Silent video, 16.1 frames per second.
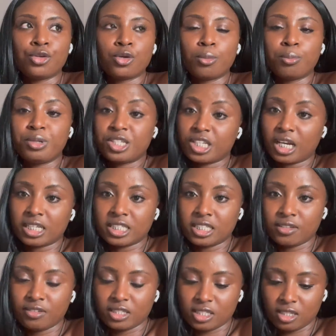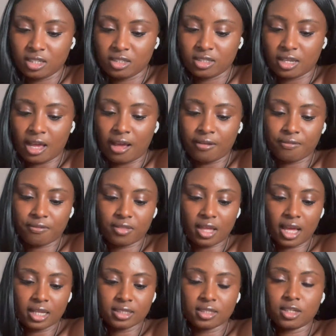beach activities. They have
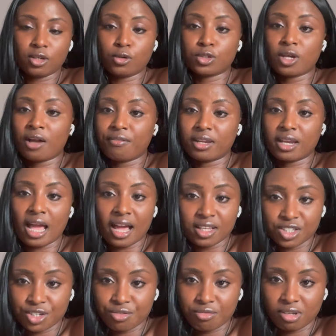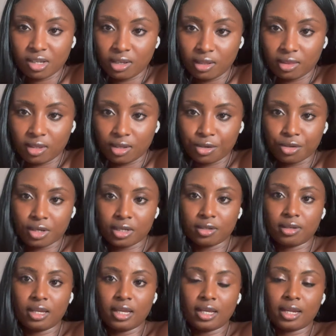that. They also have an archery that you
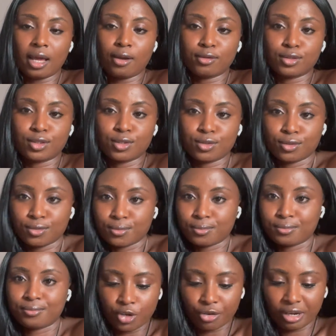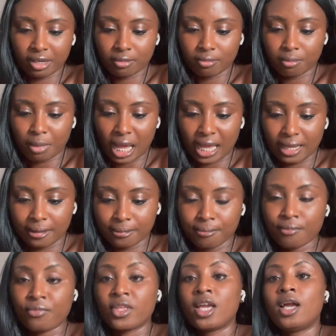can learn how to grade by.
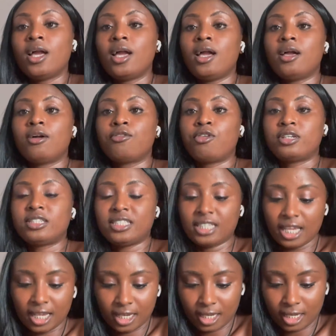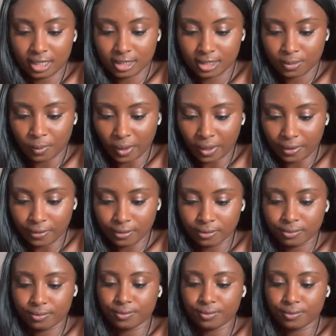For Zaina as well,